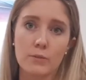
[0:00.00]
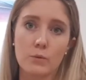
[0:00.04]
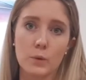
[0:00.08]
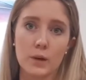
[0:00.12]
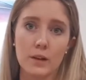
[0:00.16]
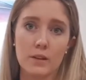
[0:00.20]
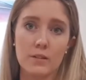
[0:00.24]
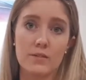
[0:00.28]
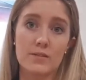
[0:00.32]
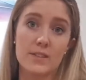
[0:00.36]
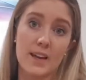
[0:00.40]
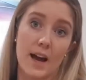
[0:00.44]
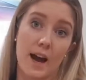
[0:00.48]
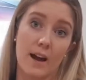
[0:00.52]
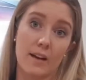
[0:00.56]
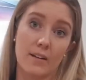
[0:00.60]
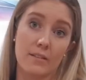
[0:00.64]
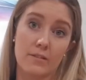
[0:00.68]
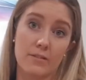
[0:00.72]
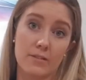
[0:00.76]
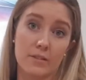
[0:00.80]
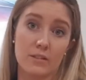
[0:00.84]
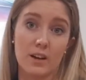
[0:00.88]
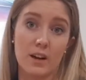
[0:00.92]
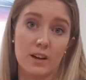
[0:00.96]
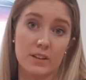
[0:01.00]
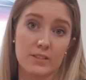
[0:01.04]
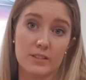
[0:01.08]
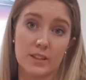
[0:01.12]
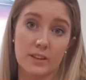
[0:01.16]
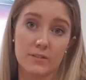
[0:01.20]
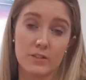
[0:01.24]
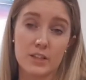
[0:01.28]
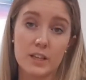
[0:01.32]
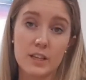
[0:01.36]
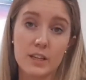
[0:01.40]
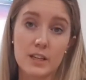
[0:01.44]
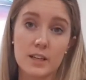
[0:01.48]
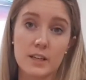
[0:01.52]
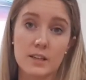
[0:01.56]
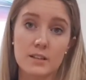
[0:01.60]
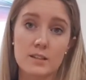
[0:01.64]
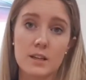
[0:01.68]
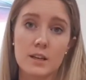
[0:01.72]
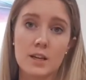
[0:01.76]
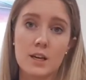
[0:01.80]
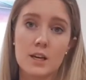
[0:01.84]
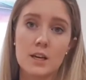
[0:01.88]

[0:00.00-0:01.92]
with dad for the last 7 years